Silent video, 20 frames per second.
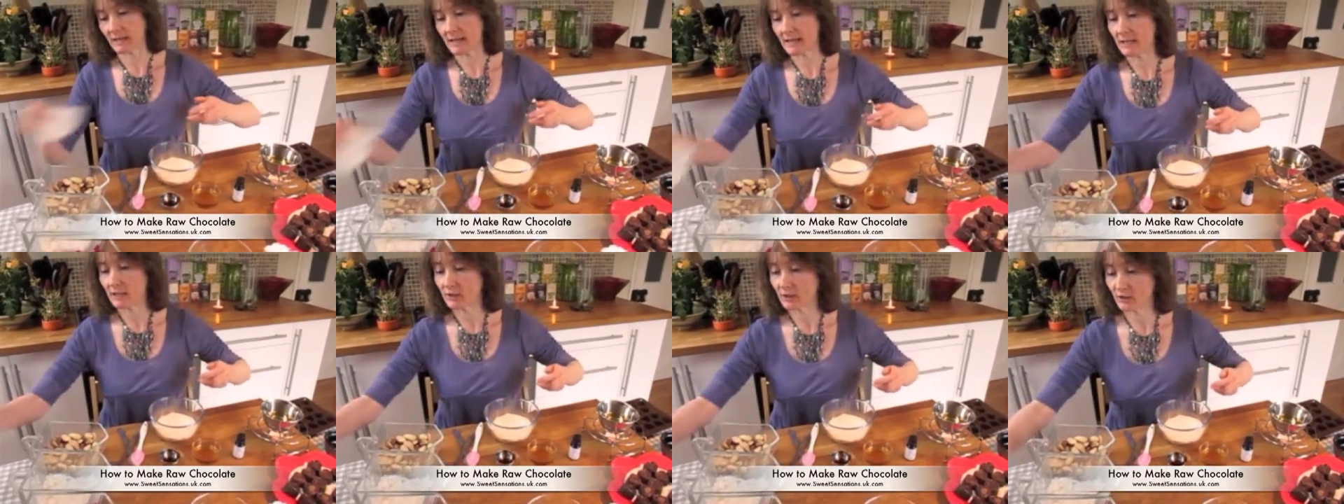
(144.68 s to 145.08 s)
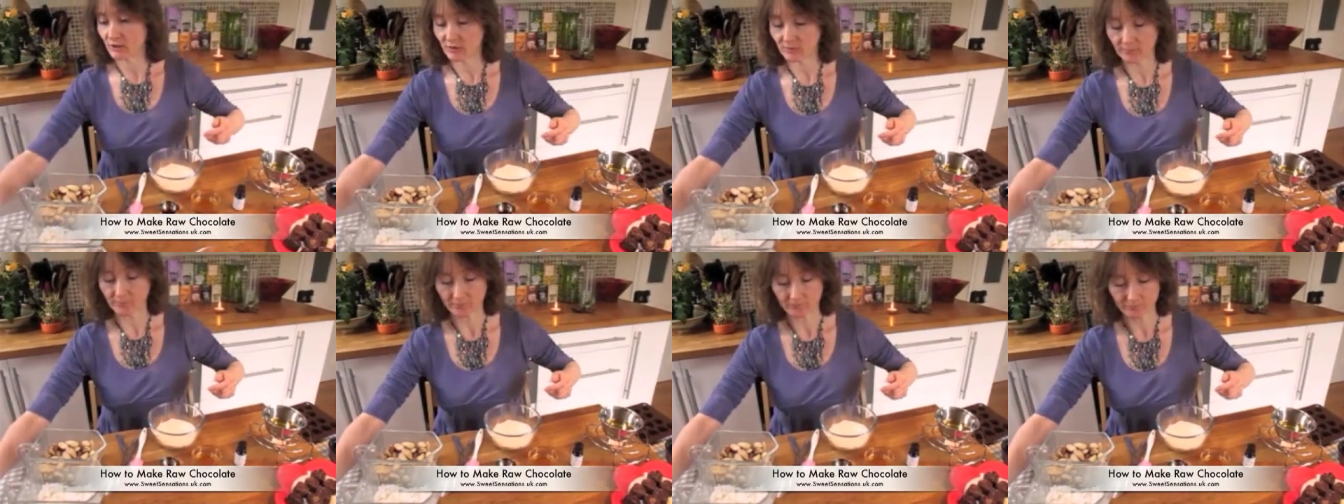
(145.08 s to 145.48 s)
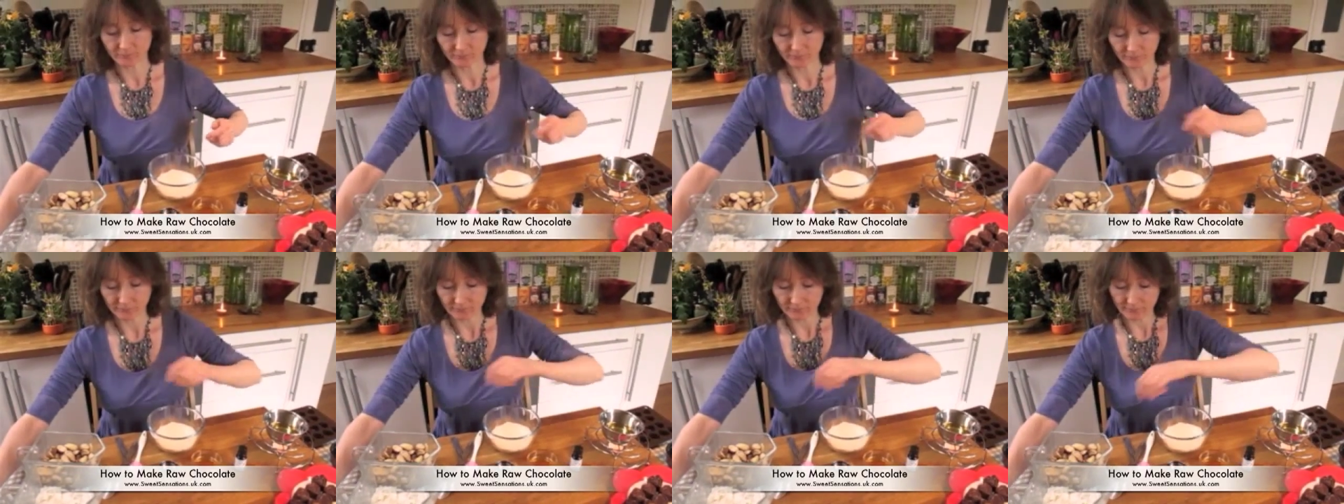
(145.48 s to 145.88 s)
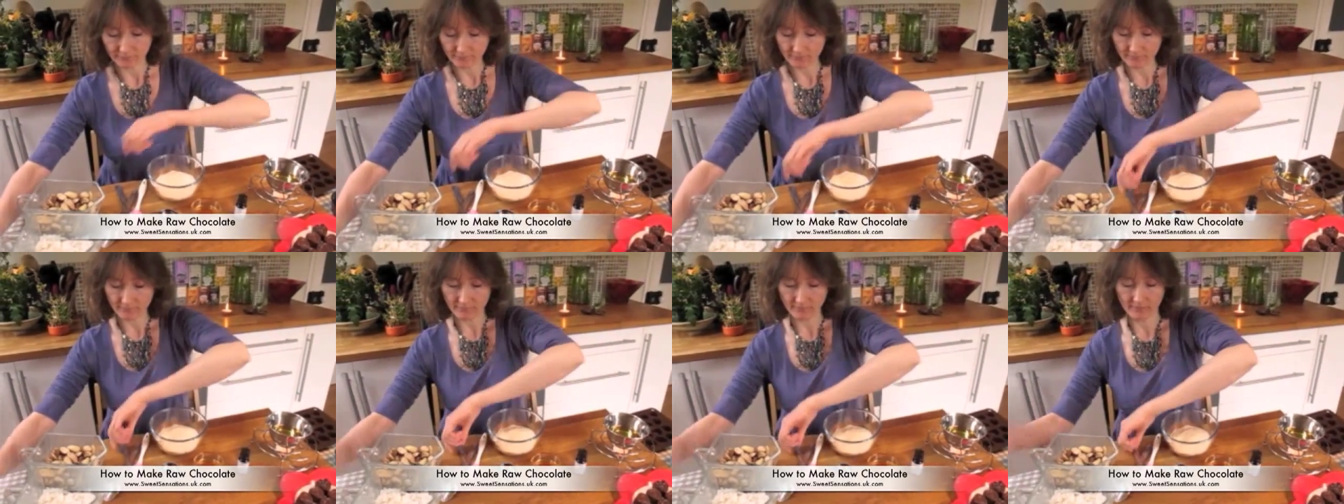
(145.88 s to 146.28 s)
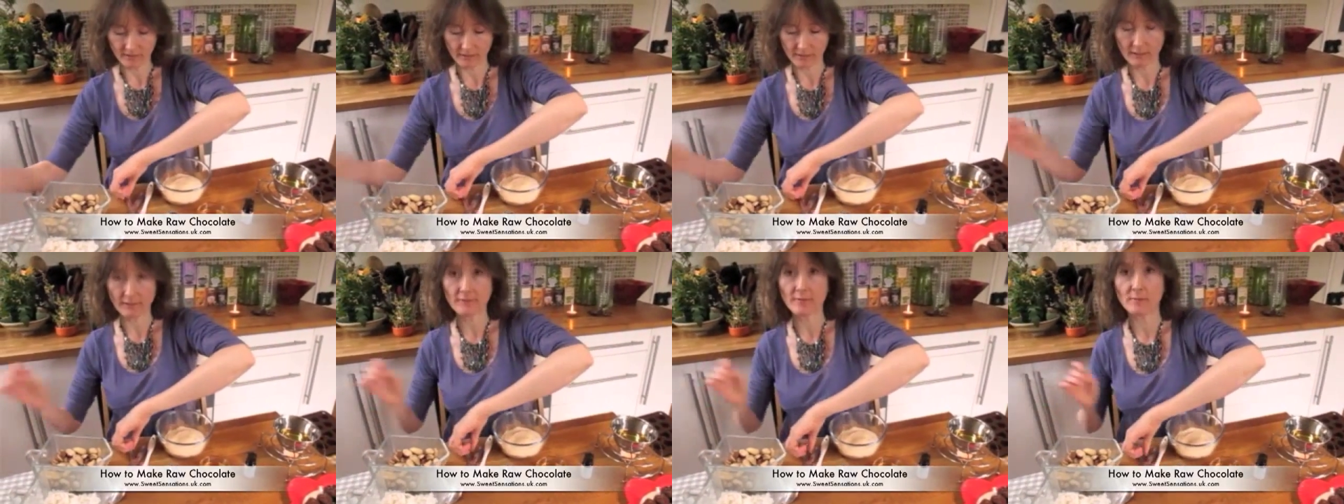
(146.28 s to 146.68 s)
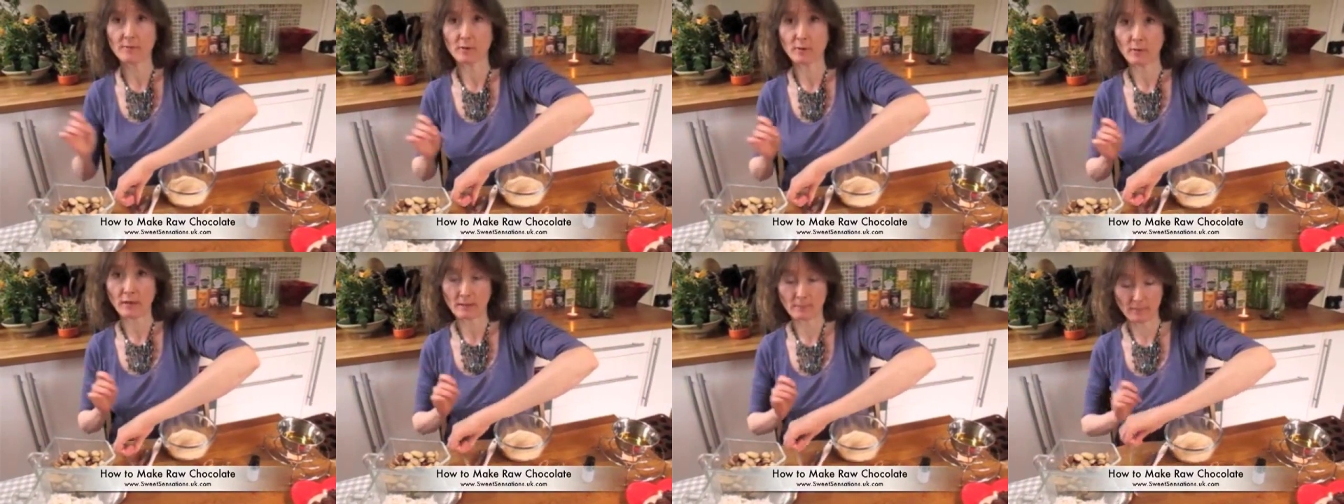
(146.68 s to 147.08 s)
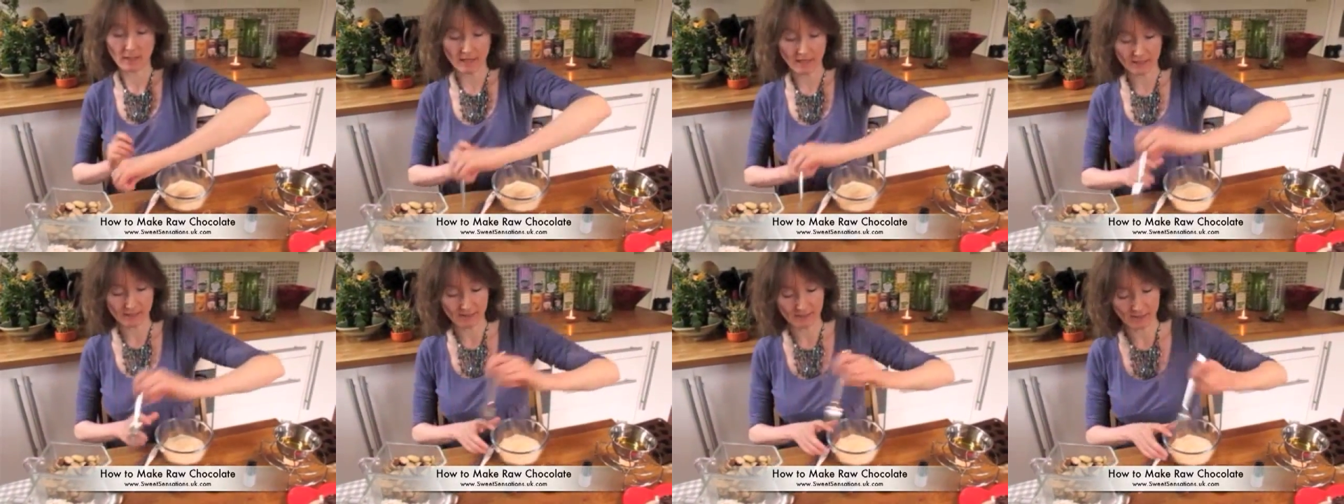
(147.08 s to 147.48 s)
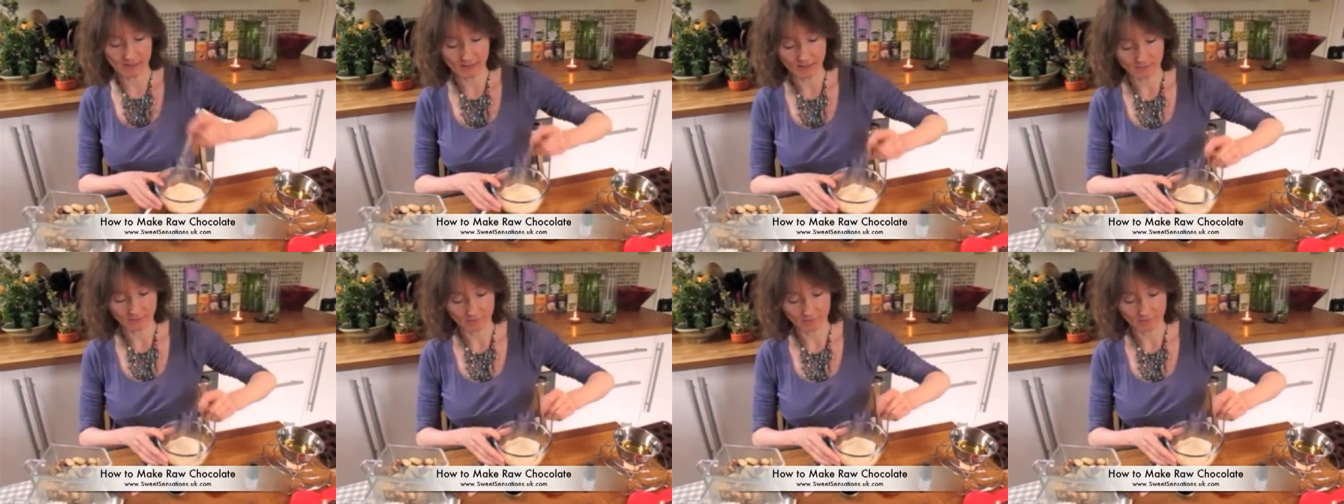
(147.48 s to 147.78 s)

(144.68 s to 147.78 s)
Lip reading: each. Give them a quick mix.